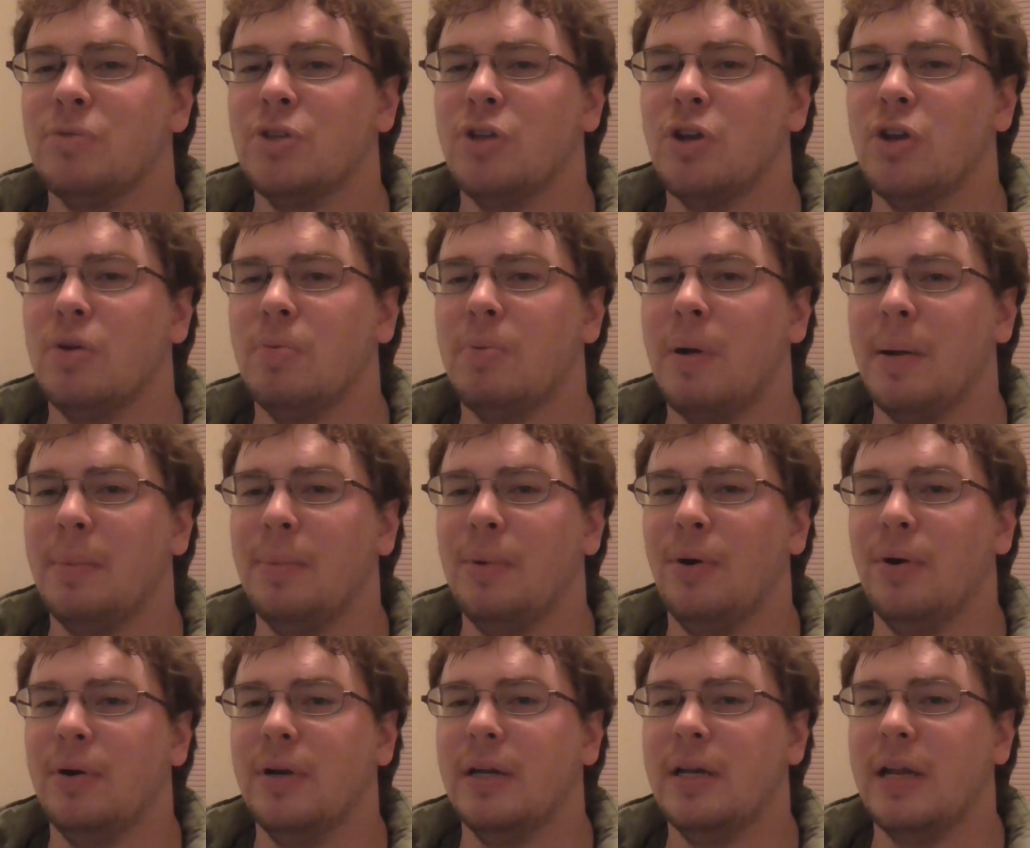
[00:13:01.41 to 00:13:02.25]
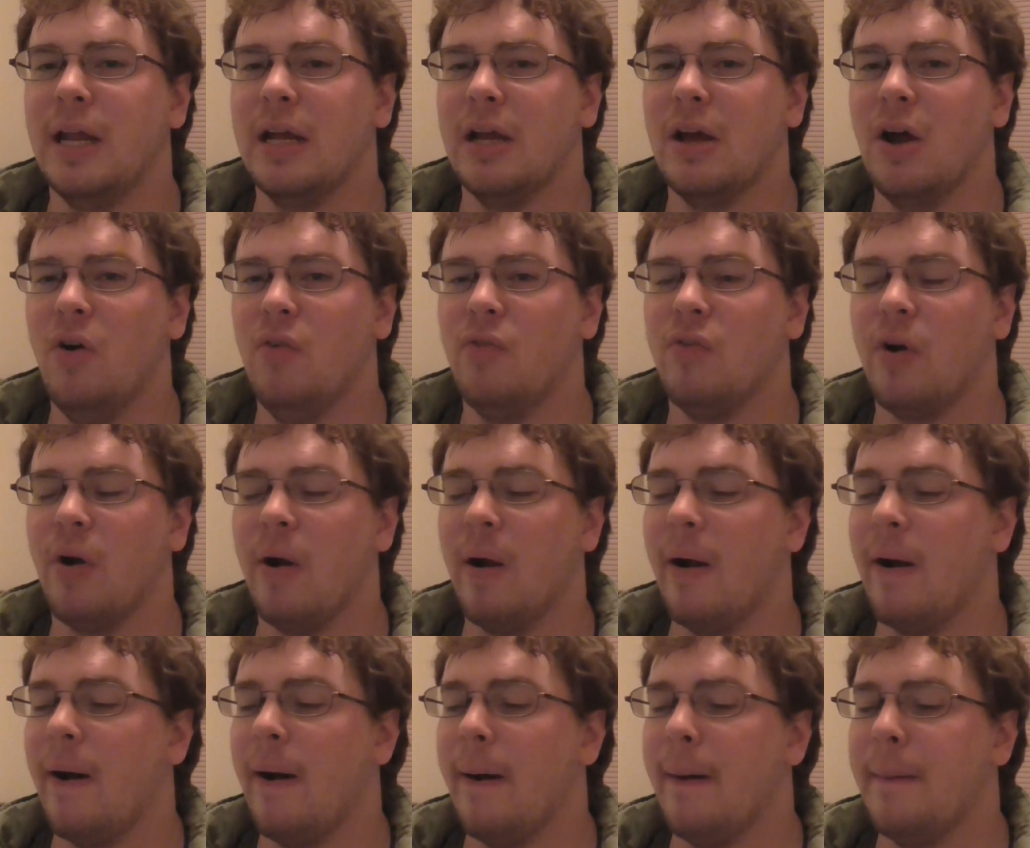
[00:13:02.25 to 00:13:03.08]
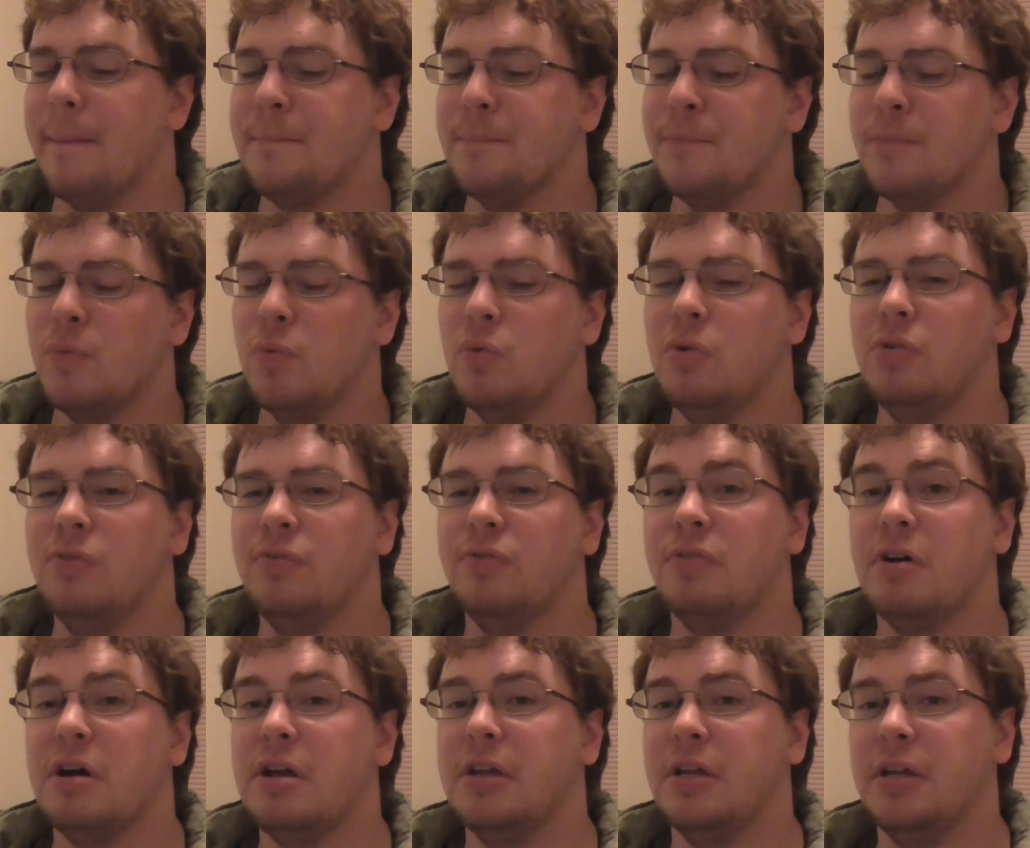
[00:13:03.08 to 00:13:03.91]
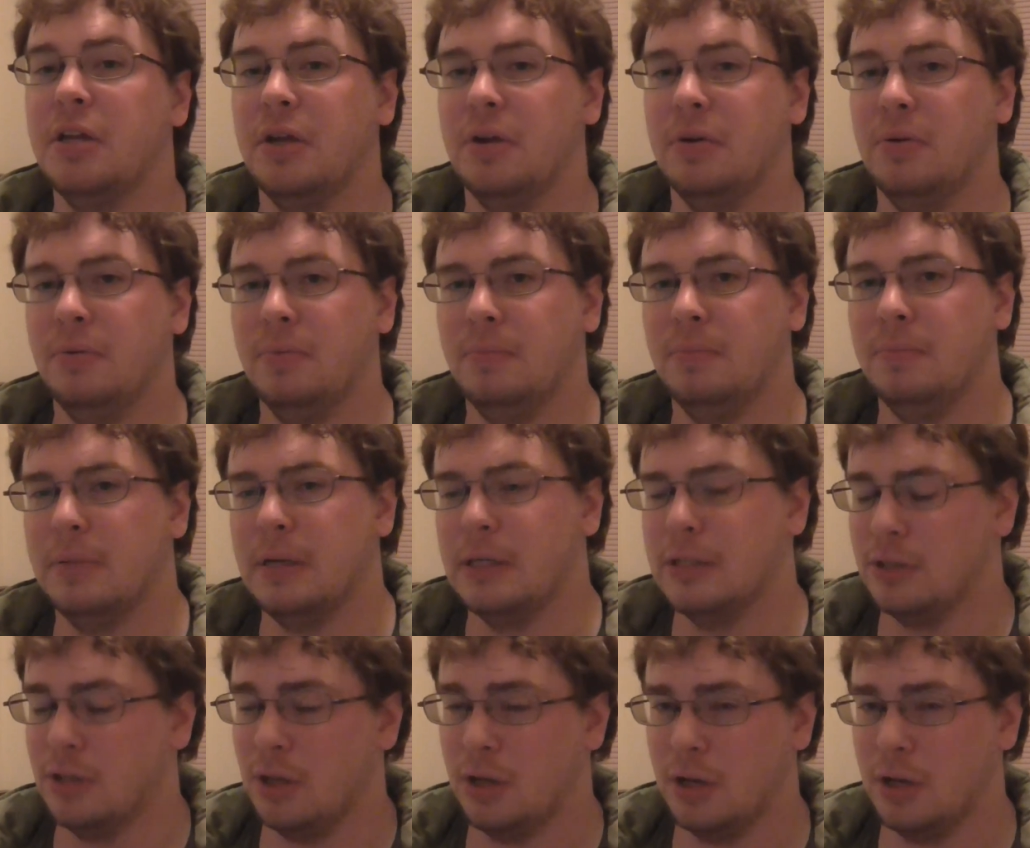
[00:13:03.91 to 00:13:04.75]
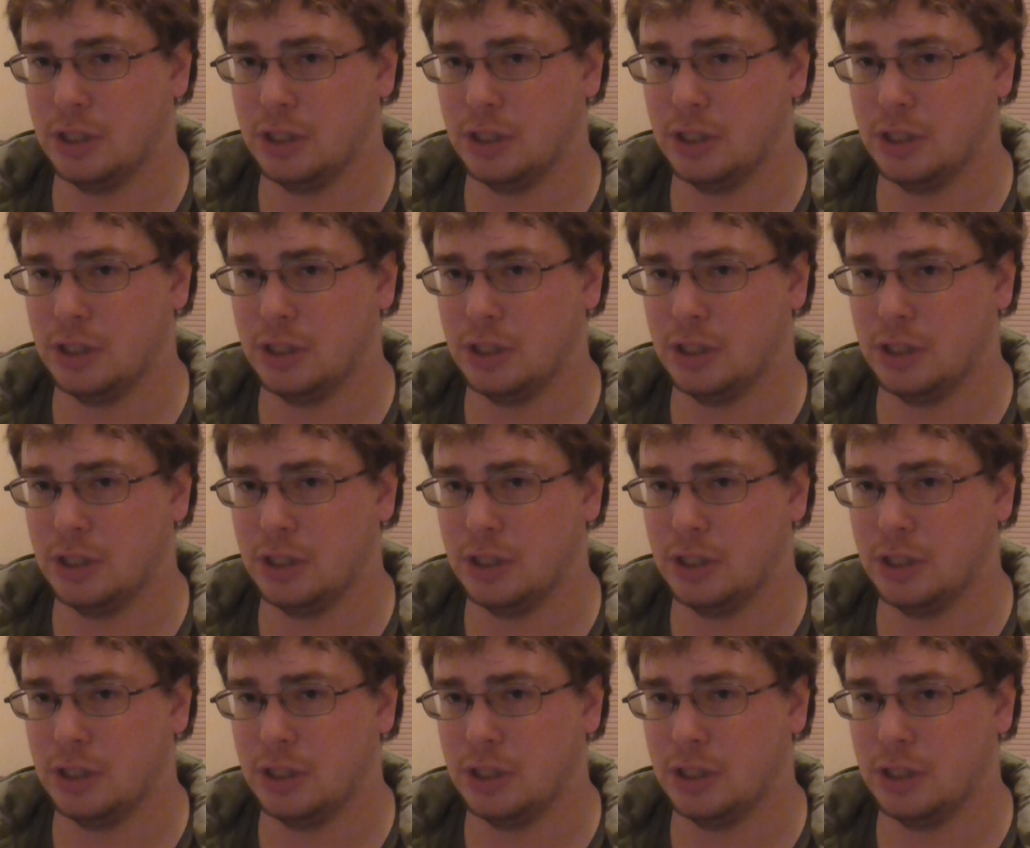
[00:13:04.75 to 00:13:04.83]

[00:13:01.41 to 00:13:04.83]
you're probably going to take over. We'll fund you as